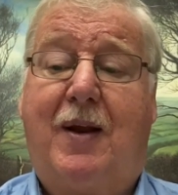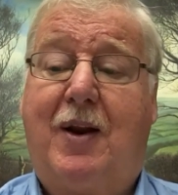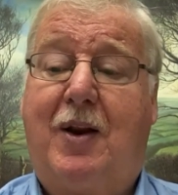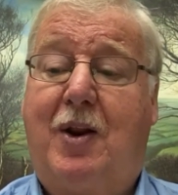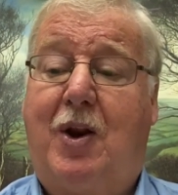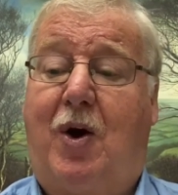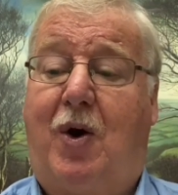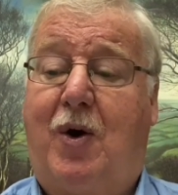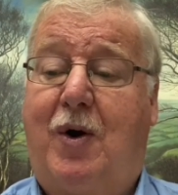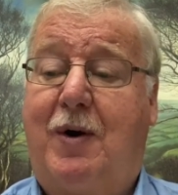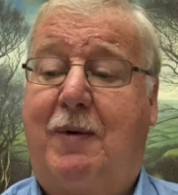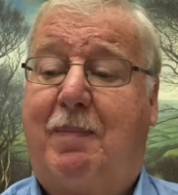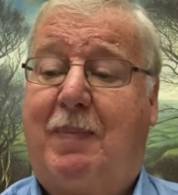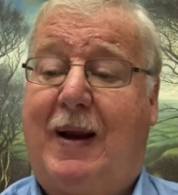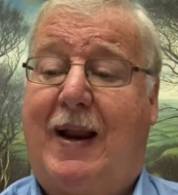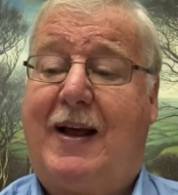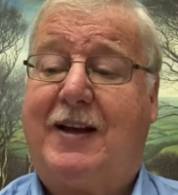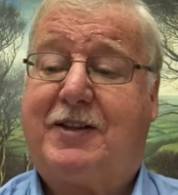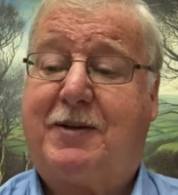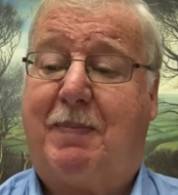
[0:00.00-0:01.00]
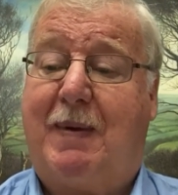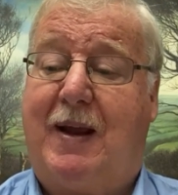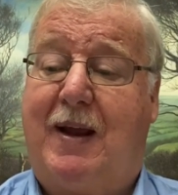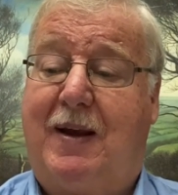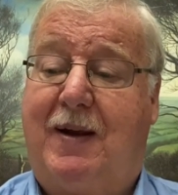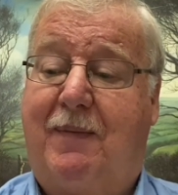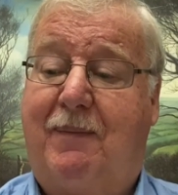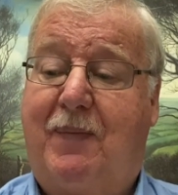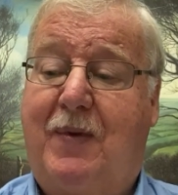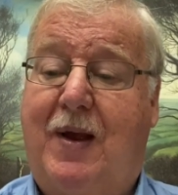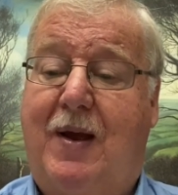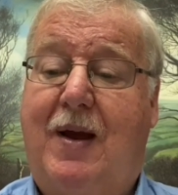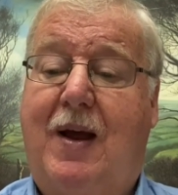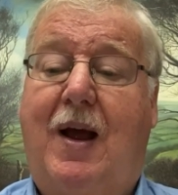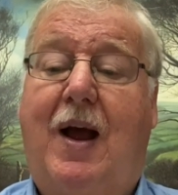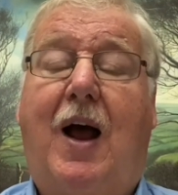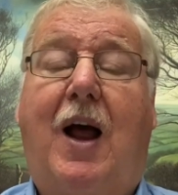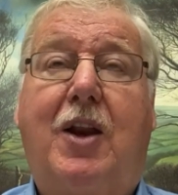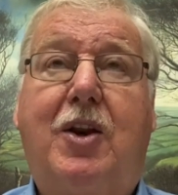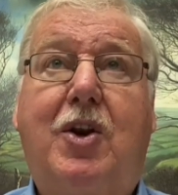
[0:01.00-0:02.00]
Lord, bless me,
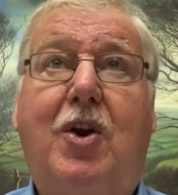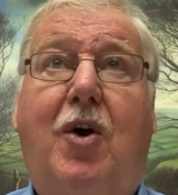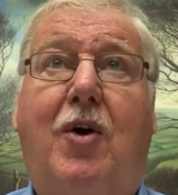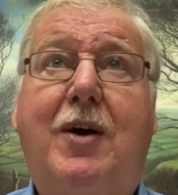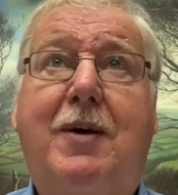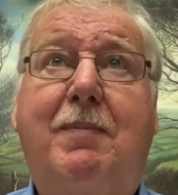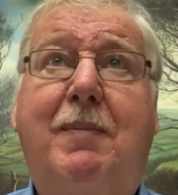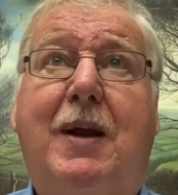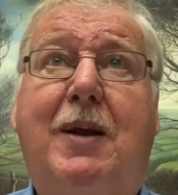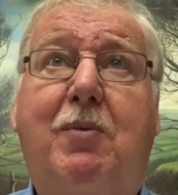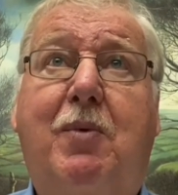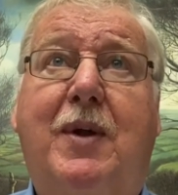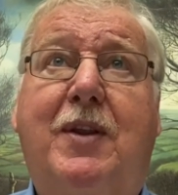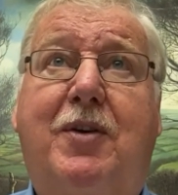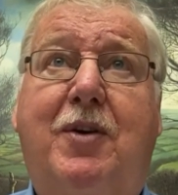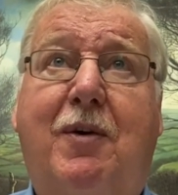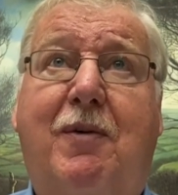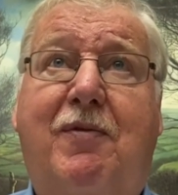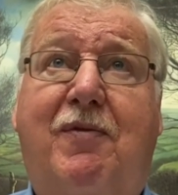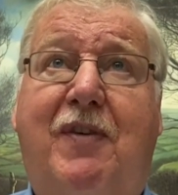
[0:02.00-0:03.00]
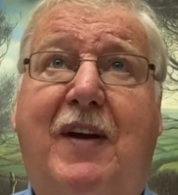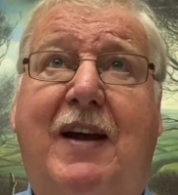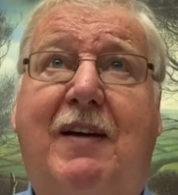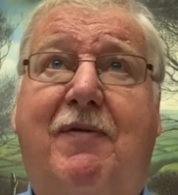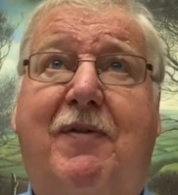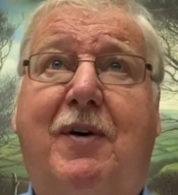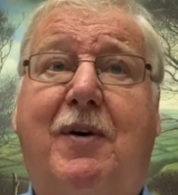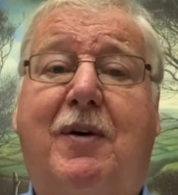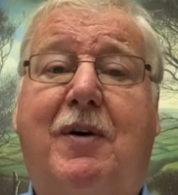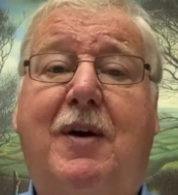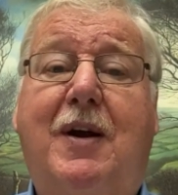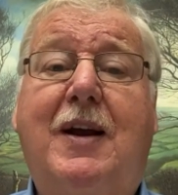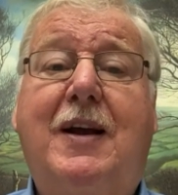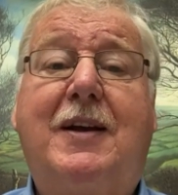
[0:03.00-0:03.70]
anoint me with your favor